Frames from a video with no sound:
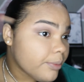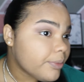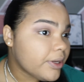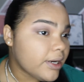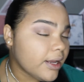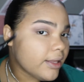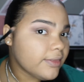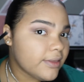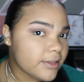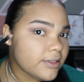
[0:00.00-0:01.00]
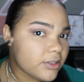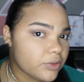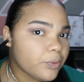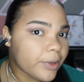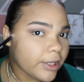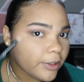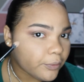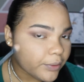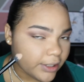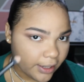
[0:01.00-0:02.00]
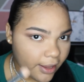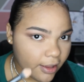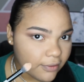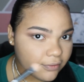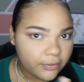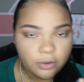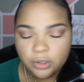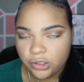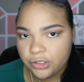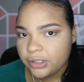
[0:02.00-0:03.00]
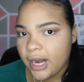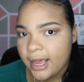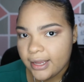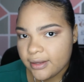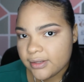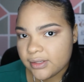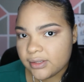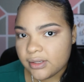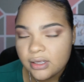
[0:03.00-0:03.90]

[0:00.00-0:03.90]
but this is what you want to have on your eyes,